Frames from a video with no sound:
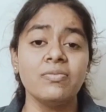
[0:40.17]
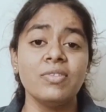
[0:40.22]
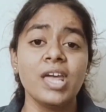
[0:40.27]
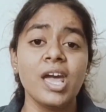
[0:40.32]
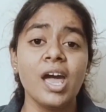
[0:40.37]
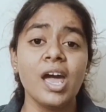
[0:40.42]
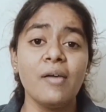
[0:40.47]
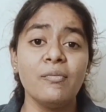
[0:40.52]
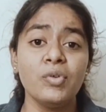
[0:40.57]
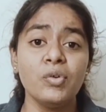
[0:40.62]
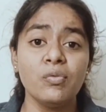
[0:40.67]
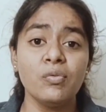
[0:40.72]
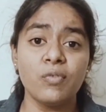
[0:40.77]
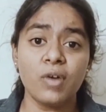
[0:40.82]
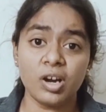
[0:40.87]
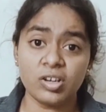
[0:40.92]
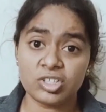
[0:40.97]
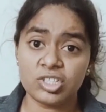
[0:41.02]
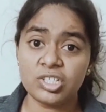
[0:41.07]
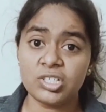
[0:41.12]
if they have
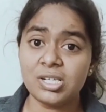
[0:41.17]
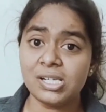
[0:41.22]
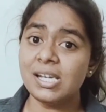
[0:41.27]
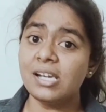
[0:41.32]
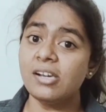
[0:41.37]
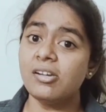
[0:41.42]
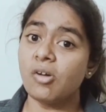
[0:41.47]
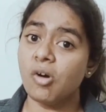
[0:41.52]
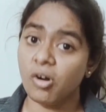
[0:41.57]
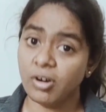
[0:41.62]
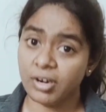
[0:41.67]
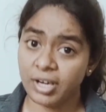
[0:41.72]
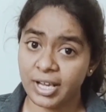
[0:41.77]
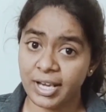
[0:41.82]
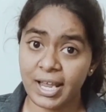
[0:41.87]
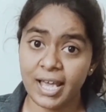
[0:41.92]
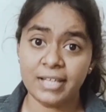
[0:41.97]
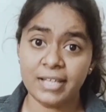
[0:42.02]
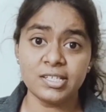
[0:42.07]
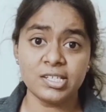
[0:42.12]
to function in an
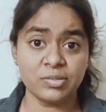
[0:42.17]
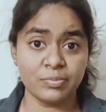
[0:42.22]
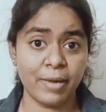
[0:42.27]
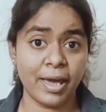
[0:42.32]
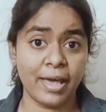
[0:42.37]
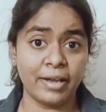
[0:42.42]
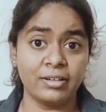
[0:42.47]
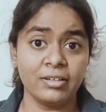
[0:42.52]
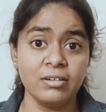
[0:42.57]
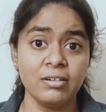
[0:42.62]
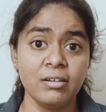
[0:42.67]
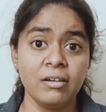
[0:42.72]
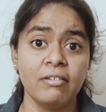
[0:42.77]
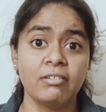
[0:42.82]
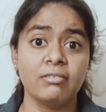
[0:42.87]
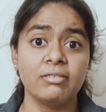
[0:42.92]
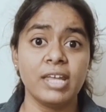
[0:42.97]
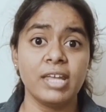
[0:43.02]
organized manner,